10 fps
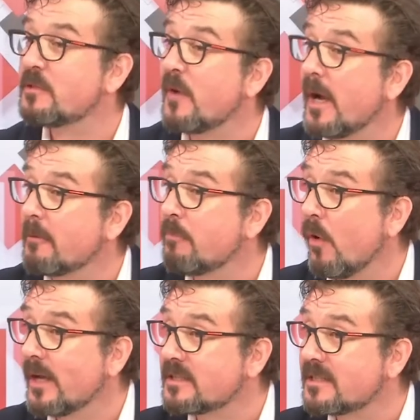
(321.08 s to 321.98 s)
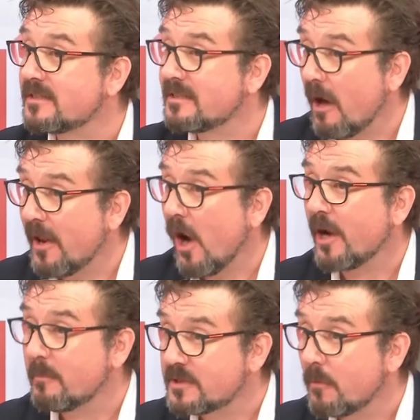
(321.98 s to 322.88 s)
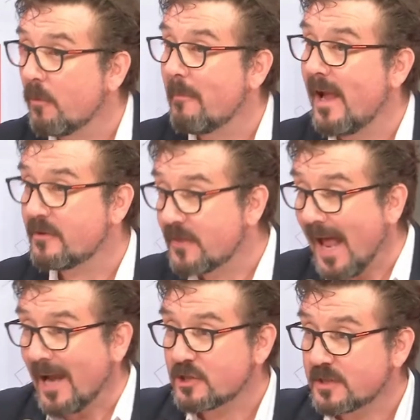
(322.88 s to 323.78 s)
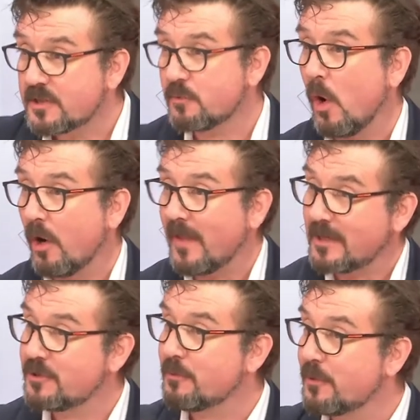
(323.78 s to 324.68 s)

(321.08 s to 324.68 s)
defining points and arguments that were made that actually swung that two